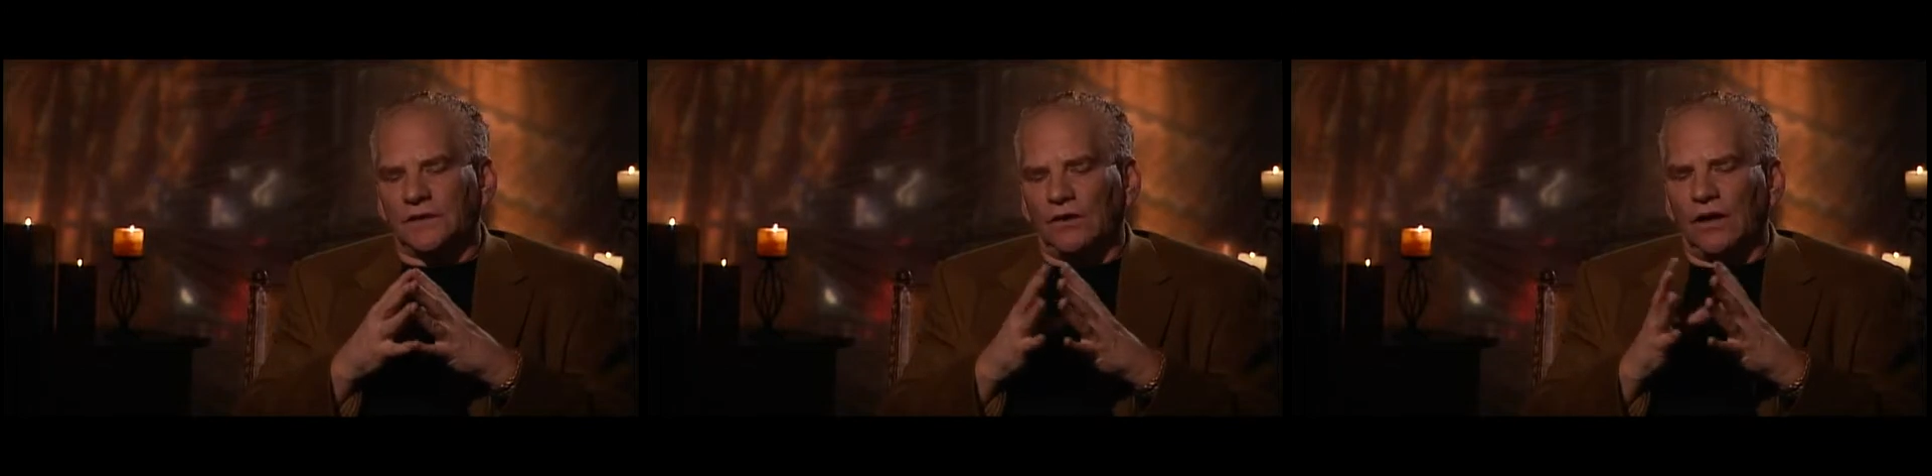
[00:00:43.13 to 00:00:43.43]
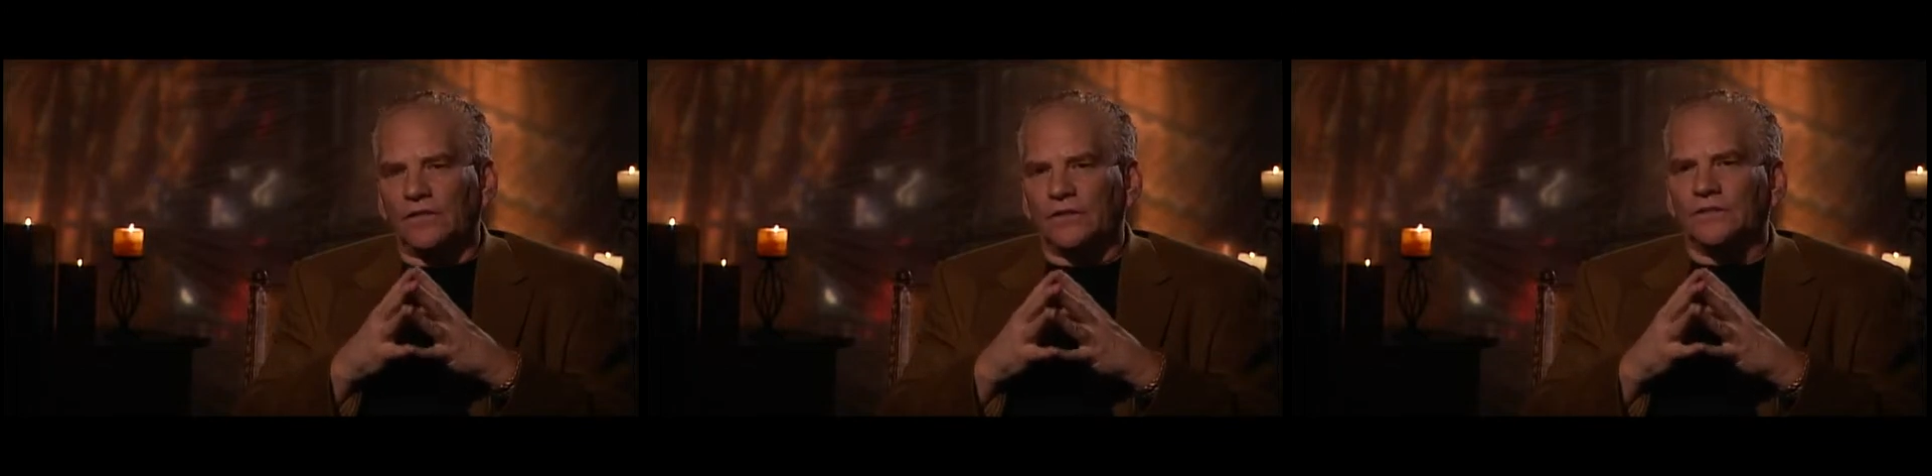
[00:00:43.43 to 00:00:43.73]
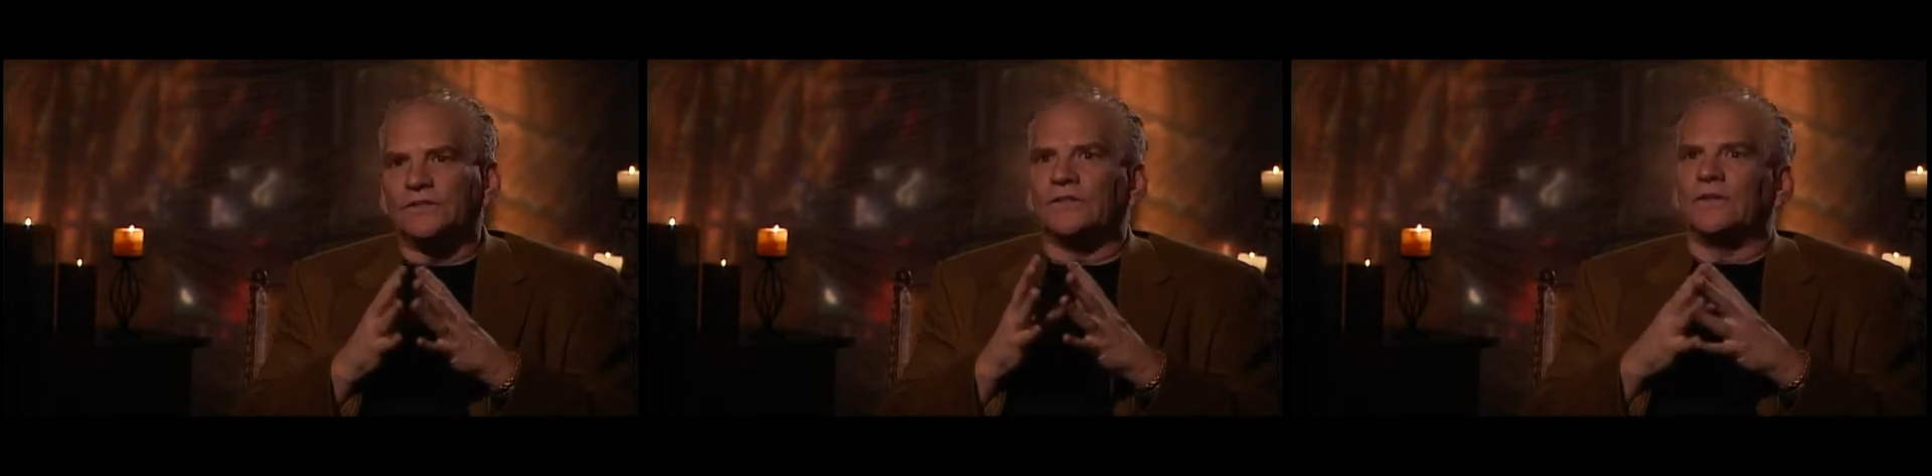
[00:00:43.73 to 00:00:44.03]

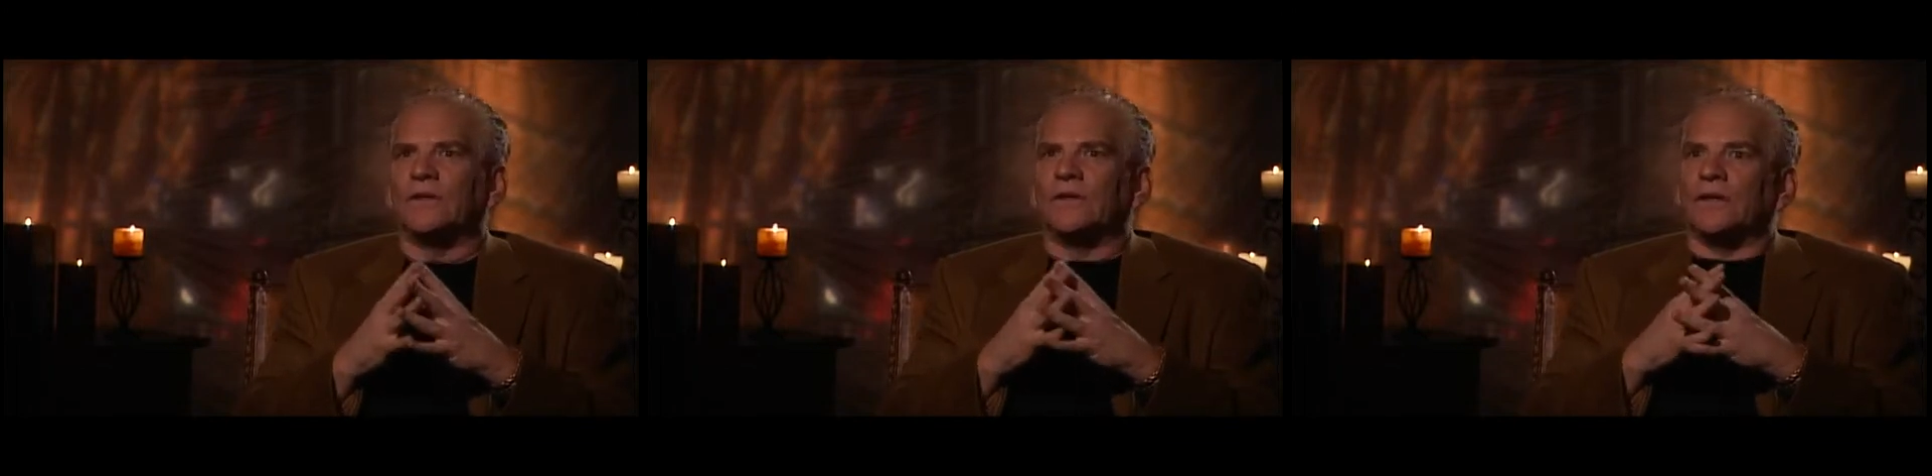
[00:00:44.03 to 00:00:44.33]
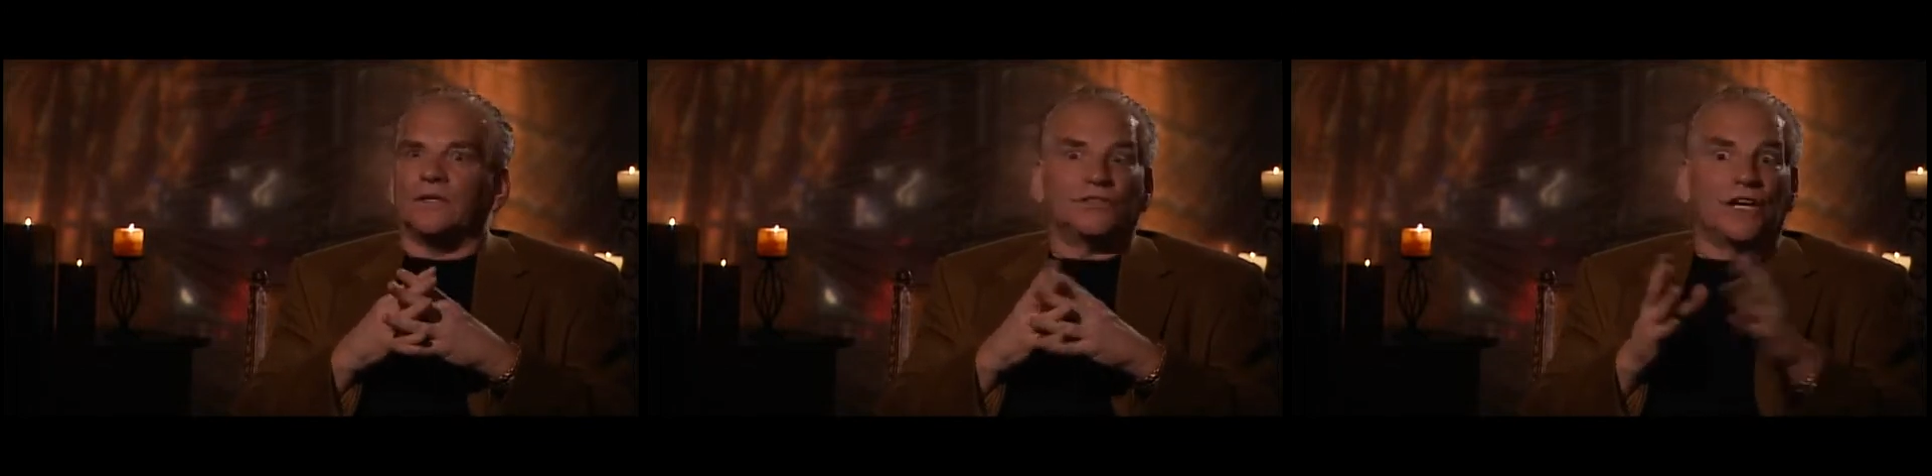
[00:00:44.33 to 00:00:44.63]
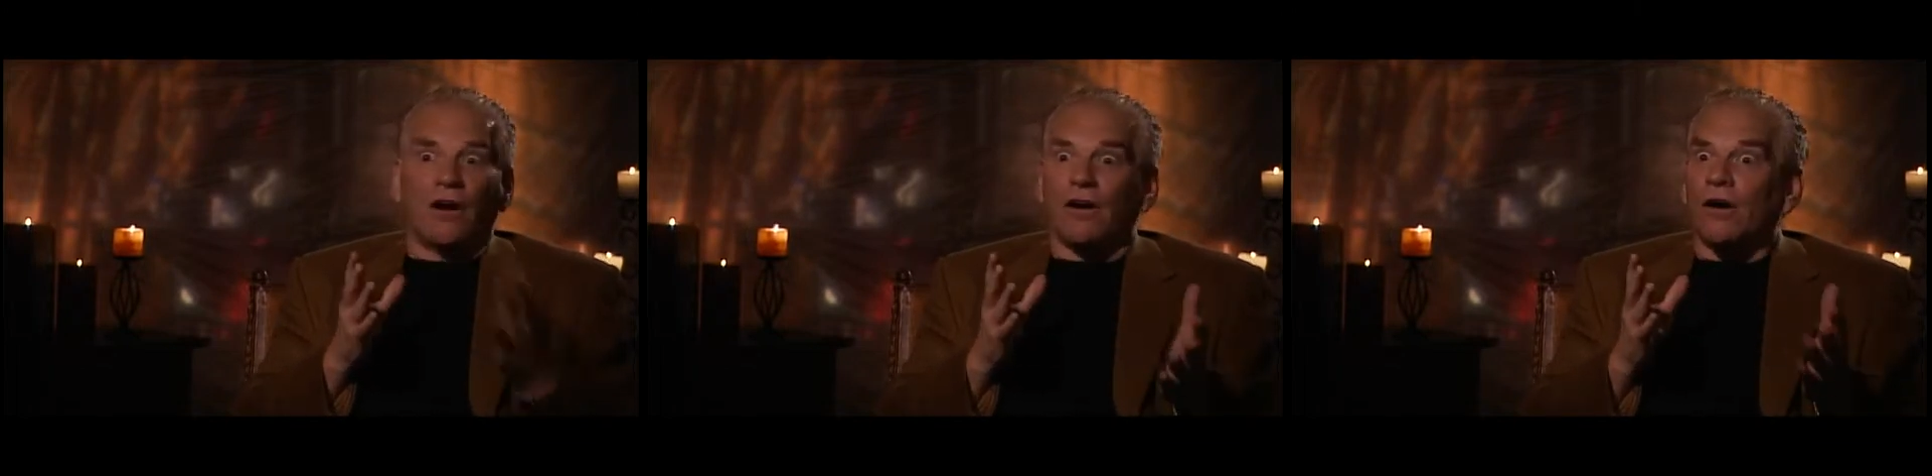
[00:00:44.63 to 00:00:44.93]
authors,
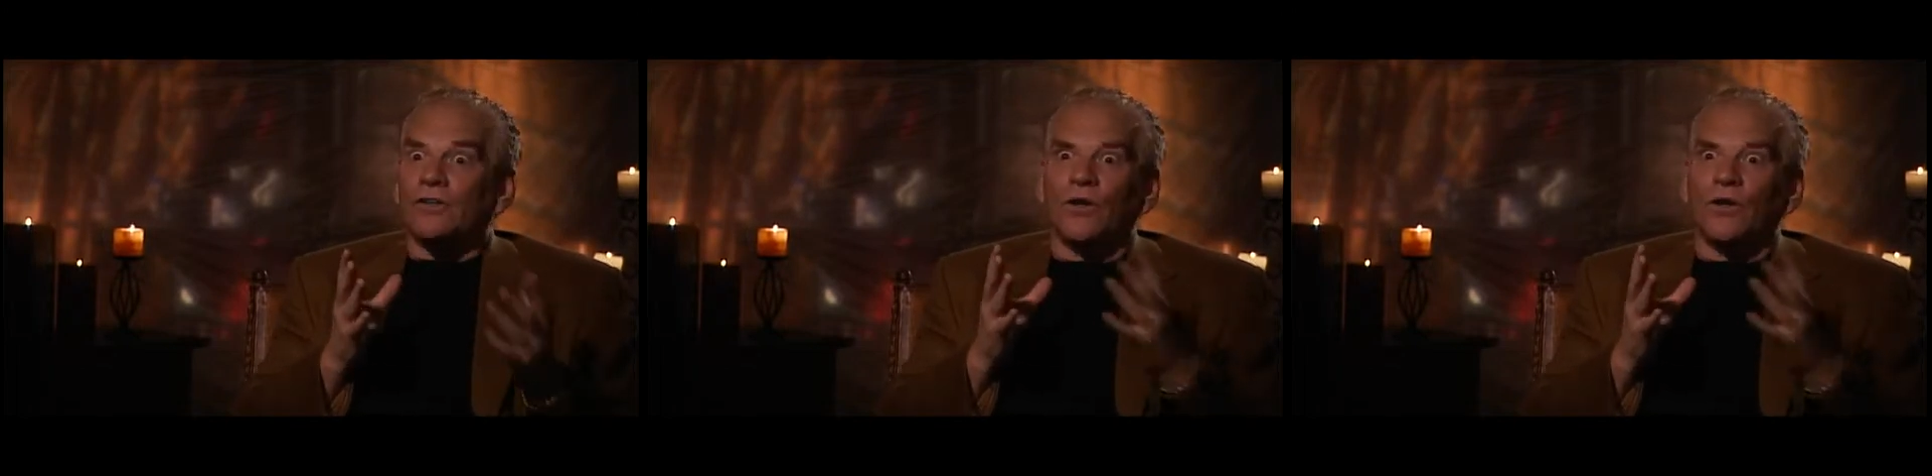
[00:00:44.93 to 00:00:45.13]
J.R.R.